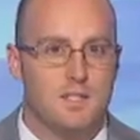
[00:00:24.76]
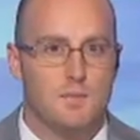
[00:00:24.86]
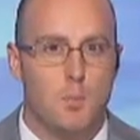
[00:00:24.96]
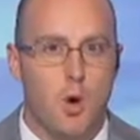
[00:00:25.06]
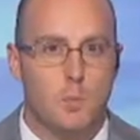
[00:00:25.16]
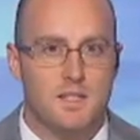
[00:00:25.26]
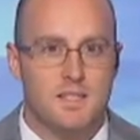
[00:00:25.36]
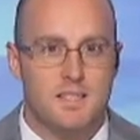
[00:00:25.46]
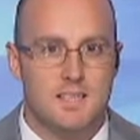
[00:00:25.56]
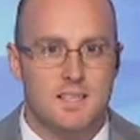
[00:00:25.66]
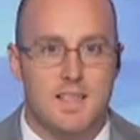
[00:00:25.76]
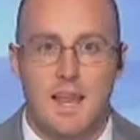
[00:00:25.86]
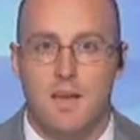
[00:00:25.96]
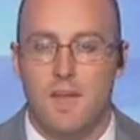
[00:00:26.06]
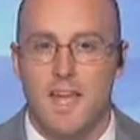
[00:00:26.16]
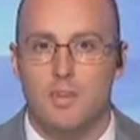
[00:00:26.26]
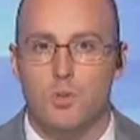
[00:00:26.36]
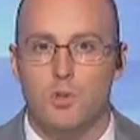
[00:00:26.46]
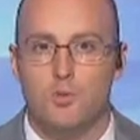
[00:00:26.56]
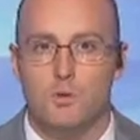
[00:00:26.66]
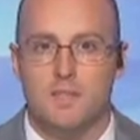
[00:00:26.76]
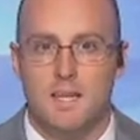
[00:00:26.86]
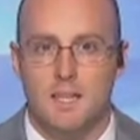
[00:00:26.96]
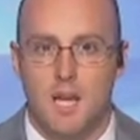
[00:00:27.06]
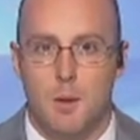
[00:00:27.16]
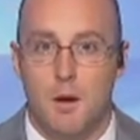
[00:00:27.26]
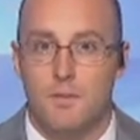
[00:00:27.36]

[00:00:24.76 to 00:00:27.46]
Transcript: small businesses that have annual gross income of